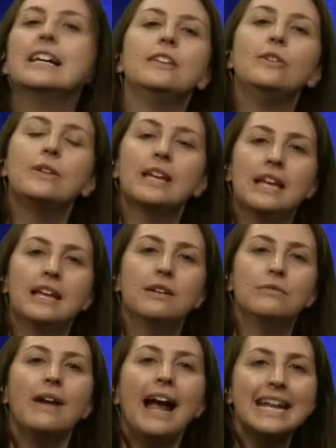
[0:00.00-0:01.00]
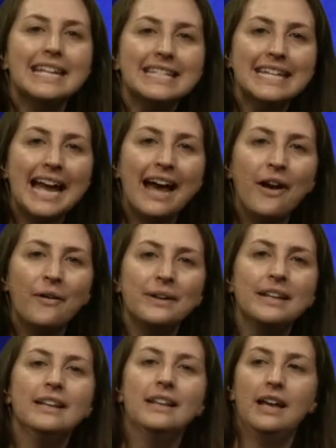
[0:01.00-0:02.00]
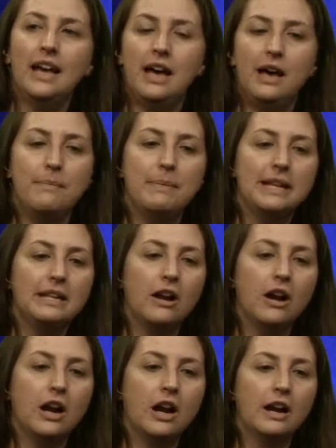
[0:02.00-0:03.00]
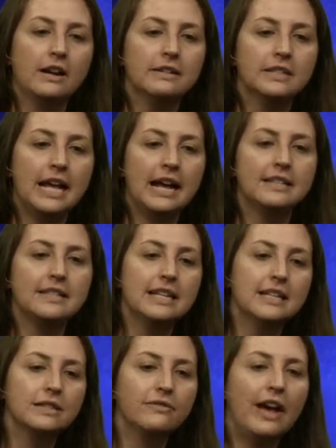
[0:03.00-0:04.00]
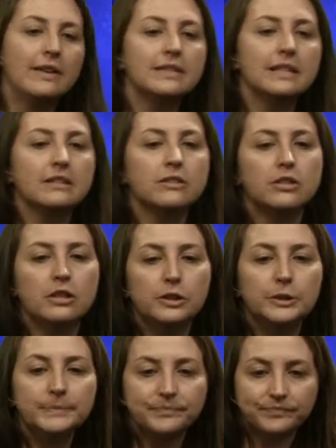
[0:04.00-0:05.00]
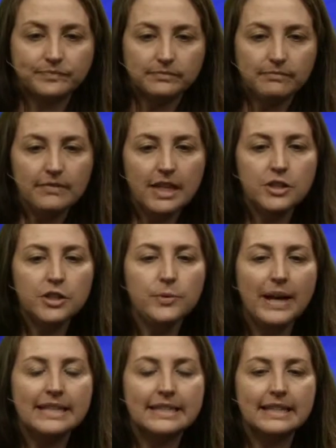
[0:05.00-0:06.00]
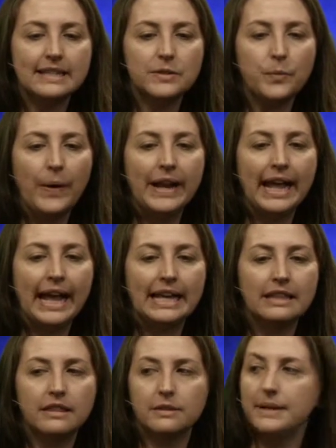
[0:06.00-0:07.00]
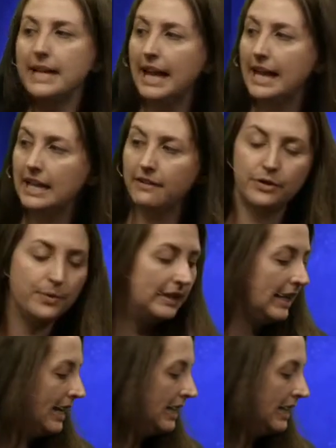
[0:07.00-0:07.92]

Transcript: you can write it down, uh, but our text is 562 286 1838 if you would like